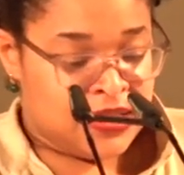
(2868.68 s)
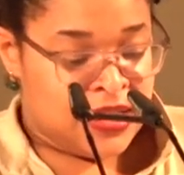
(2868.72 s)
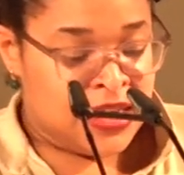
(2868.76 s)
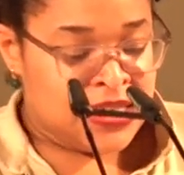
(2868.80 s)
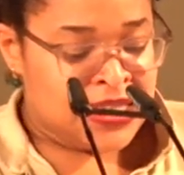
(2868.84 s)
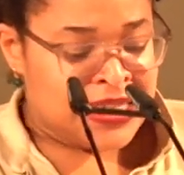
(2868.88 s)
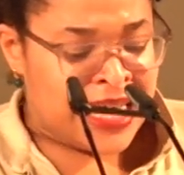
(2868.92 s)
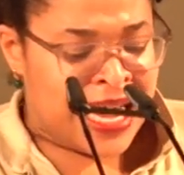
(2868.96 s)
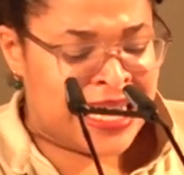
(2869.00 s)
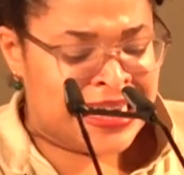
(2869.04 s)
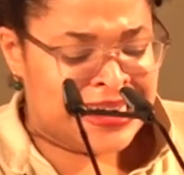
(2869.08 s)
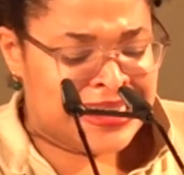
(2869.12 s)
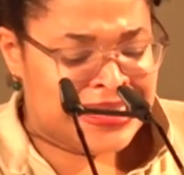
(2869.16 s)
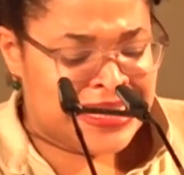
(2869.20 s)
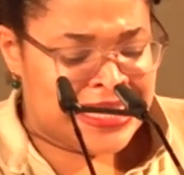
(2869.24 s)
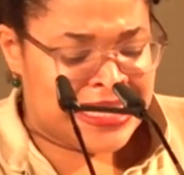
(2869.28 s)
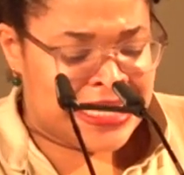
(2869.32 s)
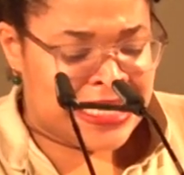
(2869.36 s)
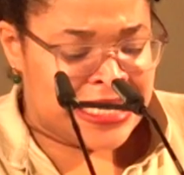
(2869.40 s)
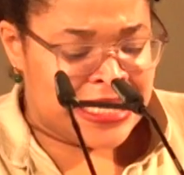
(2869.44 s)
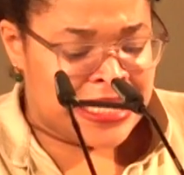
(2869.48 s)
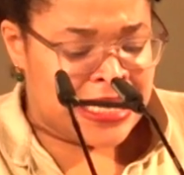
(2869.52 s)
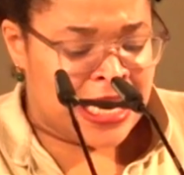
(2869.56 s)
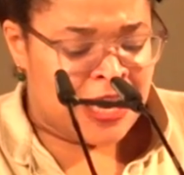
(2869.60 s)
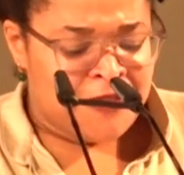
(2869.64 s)
This
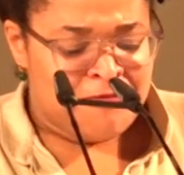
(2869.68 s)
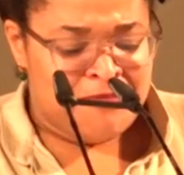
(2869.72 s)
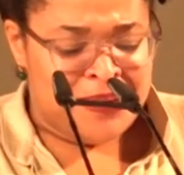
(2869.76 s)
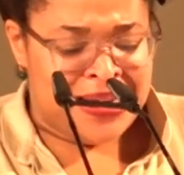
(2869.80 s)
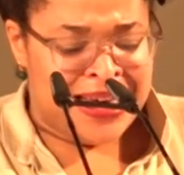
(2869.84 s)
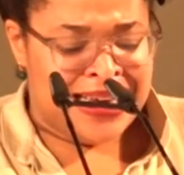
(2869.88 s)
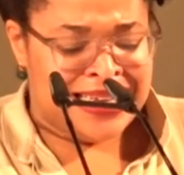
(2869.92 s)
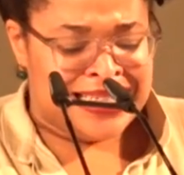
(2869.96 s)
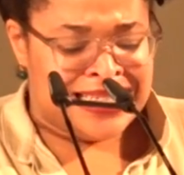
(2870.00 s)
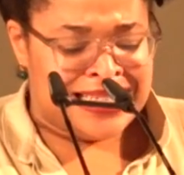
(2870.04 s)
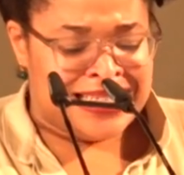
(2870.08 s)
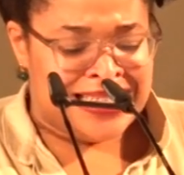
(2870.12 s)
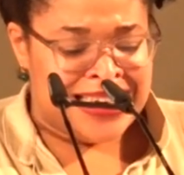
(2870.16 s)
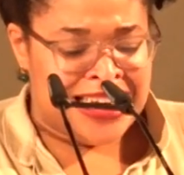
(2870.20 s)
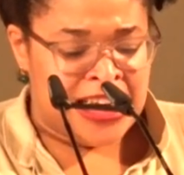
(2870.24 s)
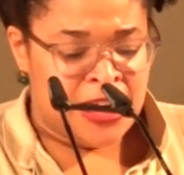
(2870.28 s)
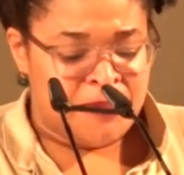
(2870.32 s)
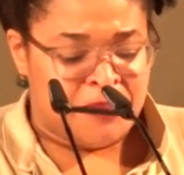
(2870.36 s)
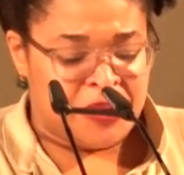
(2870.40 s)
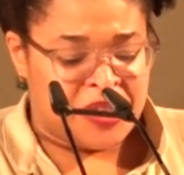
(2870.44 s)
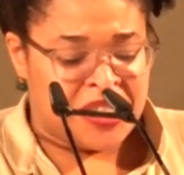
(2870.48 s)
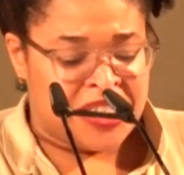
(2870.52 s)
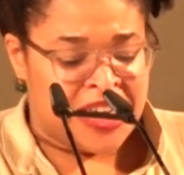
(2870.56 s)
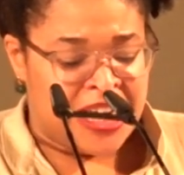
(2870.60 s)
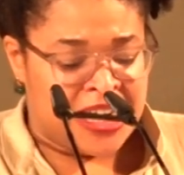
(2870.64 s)
idea of being seen
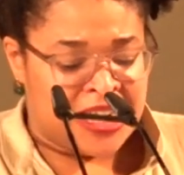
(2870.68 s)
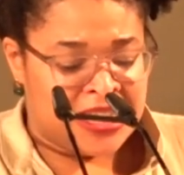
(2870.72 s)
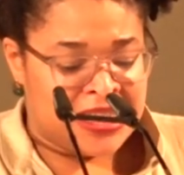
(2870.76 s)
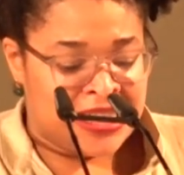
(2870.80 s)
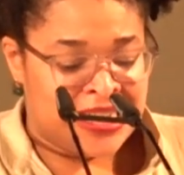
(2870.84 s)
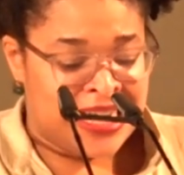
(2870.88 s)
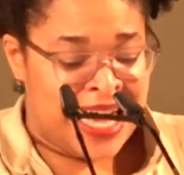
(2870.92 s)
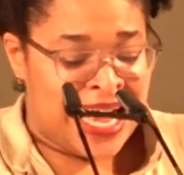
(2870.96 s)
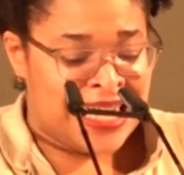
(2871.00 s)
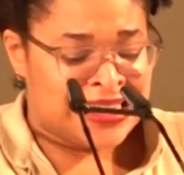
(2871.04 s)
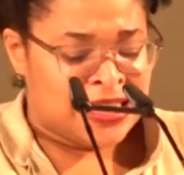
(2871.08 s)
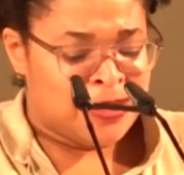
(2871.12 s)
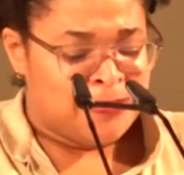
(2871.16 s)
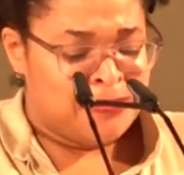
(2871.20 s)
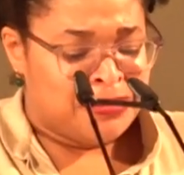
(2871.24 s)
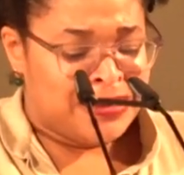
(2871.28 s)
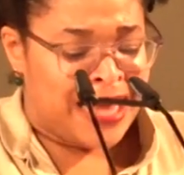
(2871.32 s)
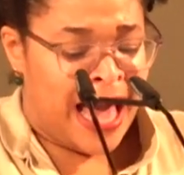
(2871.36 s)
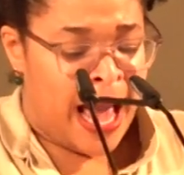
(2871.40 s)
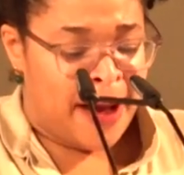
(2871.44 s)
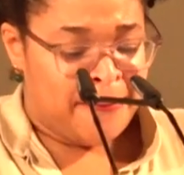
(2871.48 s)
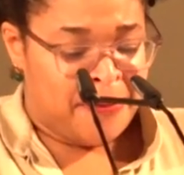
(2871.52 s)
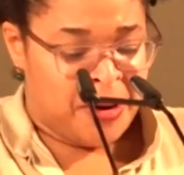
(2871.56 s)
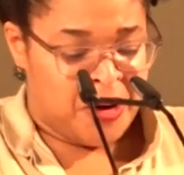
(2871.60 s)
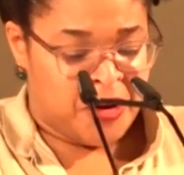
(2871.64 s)
particularly as a
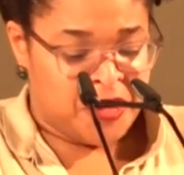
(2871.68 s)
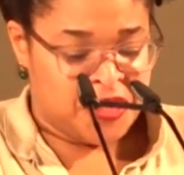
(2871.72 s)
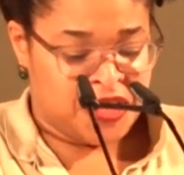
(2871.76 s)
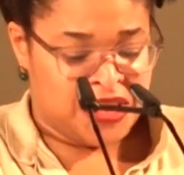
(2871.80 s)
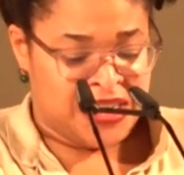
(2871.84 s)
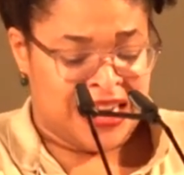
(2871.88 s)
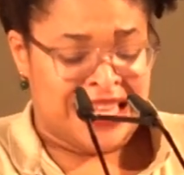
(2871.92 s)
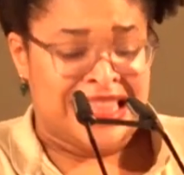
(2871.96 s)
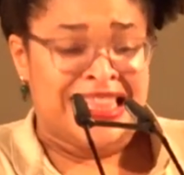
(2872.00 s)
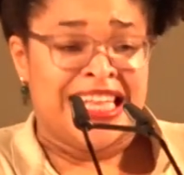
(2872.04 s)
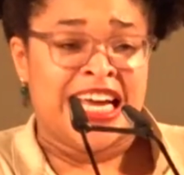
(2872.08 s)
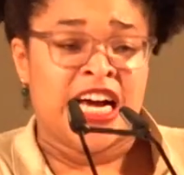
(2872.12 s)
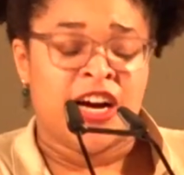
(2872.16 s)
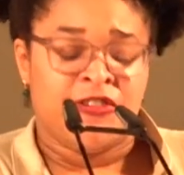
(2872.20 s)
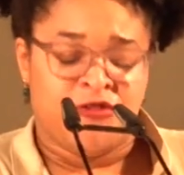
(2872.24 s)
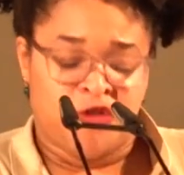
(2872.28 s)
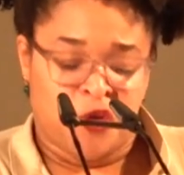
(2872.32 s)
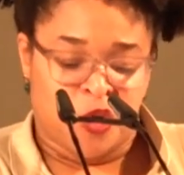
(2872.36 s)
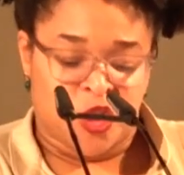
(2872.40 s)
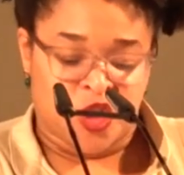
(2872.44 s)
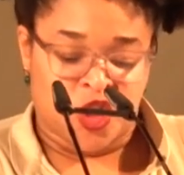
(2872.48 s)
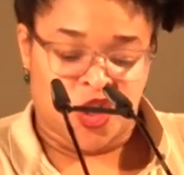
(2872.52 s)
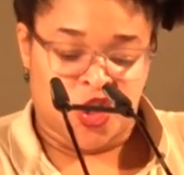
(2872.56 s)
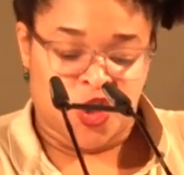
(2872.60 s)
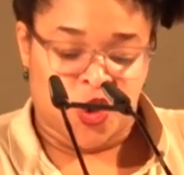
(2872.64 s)
black person and
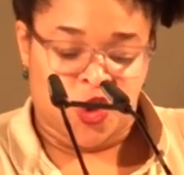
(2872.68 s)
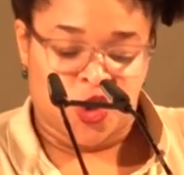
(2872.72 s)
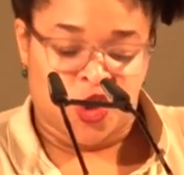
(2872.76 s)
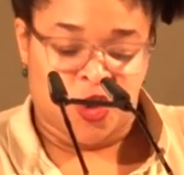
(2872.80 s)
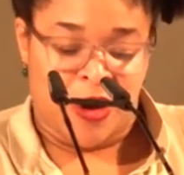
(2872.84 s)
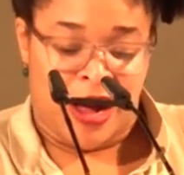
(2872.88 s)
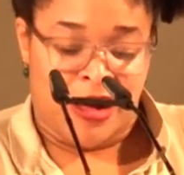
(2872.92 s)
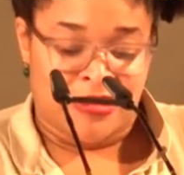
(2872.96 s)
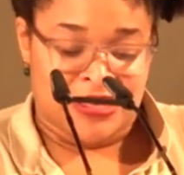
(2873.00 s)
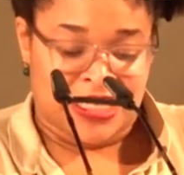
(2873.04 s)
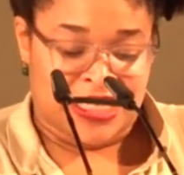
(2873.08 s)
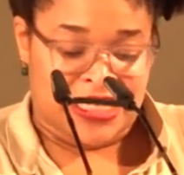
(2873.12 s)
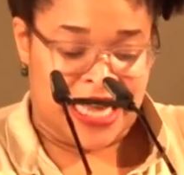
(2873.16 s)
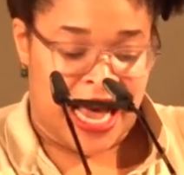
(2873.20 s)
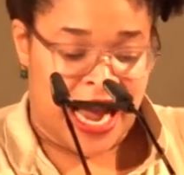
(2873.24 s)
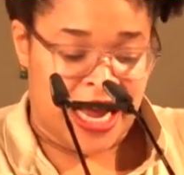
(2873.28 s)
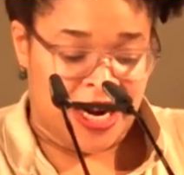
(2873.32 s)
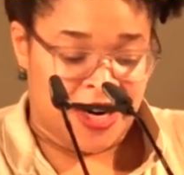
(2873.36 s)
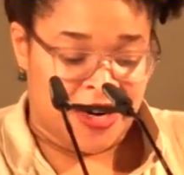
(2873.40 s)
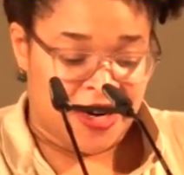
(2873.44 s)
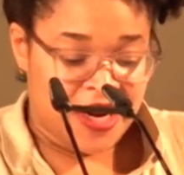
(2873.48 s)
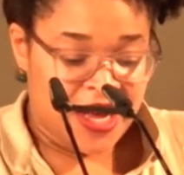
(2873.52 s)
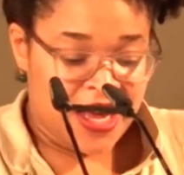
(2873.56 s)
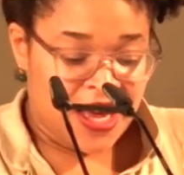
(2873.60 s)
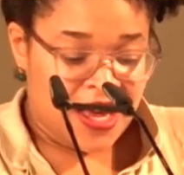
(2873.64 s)
therefore a social
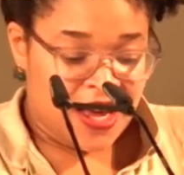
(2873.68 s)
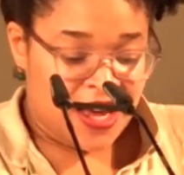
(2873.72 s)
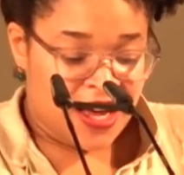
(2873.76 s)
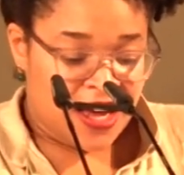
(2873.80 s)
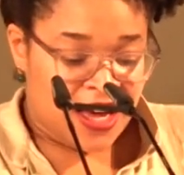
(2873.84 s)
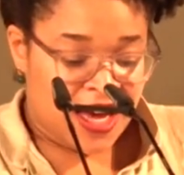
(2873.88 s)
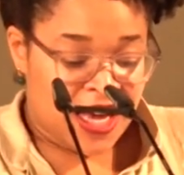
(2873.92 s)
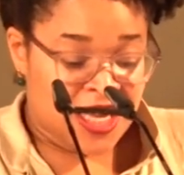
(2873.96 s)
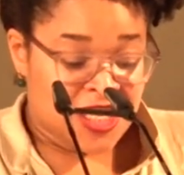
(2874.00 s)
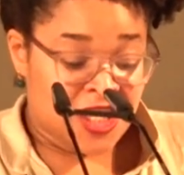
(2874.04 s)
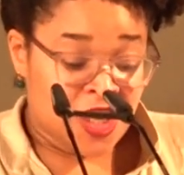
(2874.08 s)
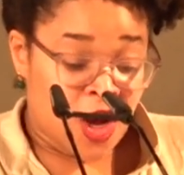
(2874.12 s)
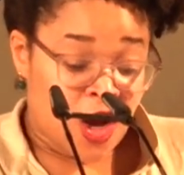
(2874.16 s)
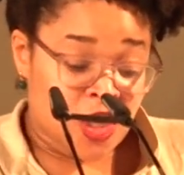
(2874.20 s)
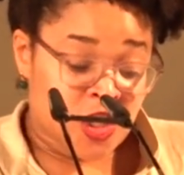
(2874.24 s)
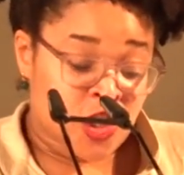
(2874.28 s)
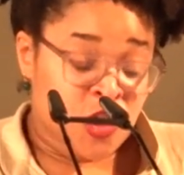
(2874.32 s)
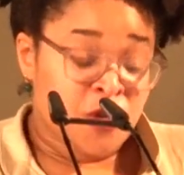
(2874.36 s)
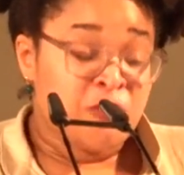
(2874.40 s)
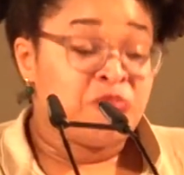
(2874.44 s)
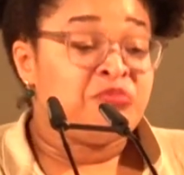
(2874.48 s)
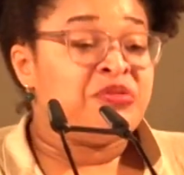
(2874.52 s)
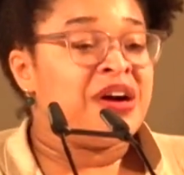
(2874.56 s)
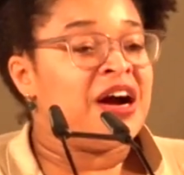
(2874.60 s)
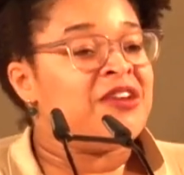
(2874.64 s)
outsider is
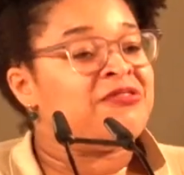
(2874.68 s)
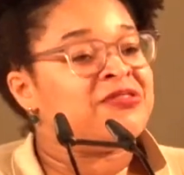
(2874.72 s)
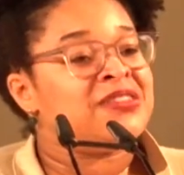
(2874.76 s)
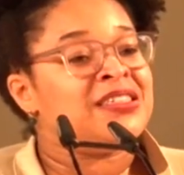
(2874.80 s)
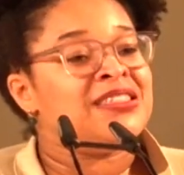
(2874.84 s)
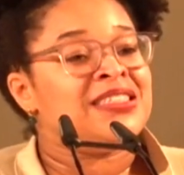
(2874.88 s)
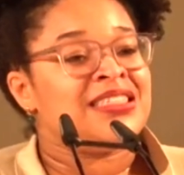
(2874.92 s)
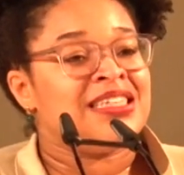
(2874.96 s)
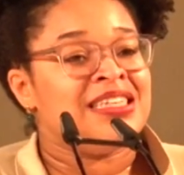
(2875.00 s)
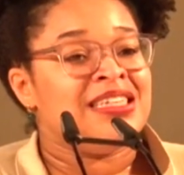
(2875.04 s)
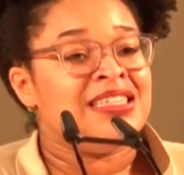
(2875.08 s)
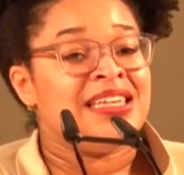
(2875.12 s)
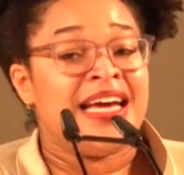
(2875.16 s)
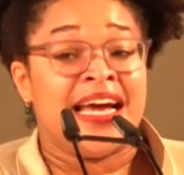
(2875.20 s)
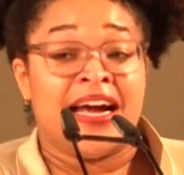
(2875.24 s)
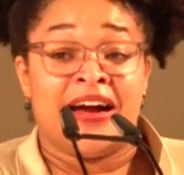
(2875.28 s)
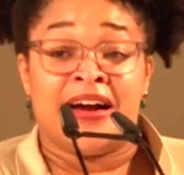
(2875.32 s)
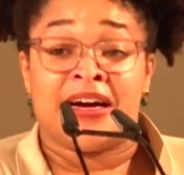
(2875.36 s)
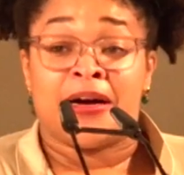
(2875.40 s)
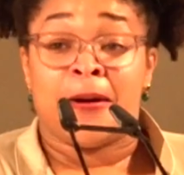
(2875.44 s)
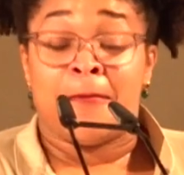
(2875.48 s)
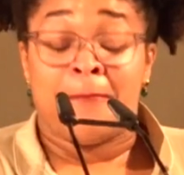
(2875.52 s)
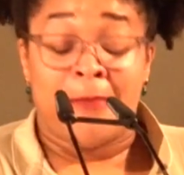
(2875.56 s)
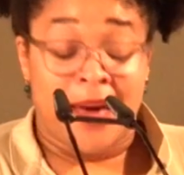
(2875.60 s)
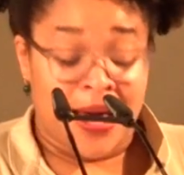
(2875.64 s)
also prevalent in
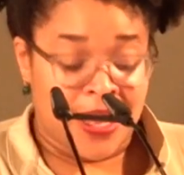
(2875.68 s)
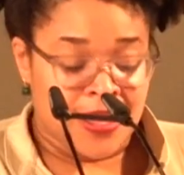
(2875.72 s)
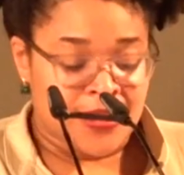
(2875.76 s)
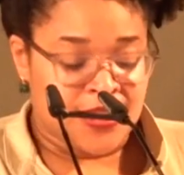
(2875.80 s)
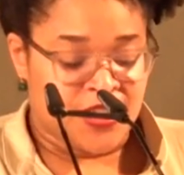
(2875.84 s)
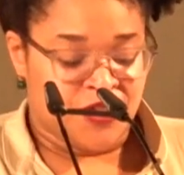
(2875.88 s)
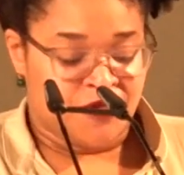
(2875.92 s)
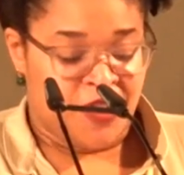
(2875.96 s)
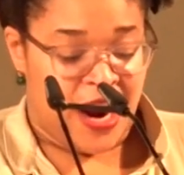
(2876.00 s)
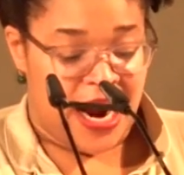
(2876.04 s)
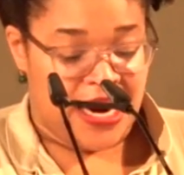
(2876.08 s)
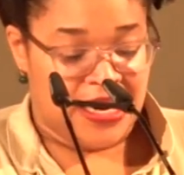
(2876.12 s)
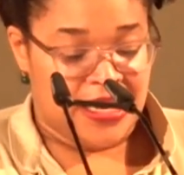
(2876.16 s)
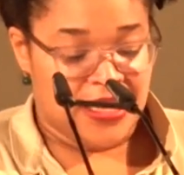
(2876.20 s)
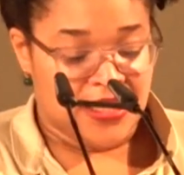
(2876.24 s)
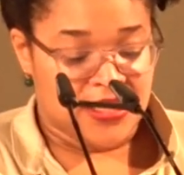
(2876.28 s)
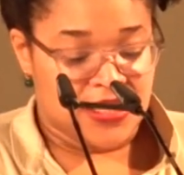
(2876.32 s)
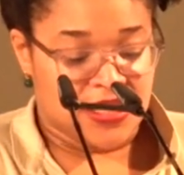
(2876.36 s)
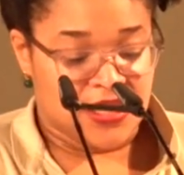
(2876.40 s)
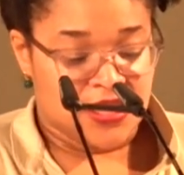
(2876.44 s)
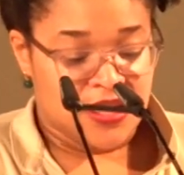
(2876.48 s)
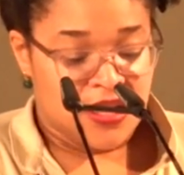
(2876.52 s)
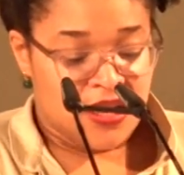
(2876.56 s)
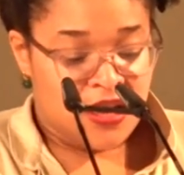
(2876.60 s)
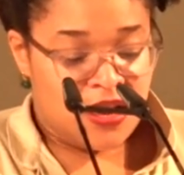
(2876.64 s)
Erika Mann's
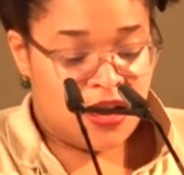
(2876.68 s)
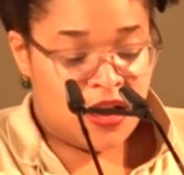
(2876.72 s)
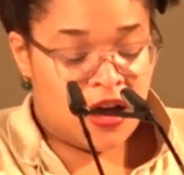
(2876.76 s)
writings.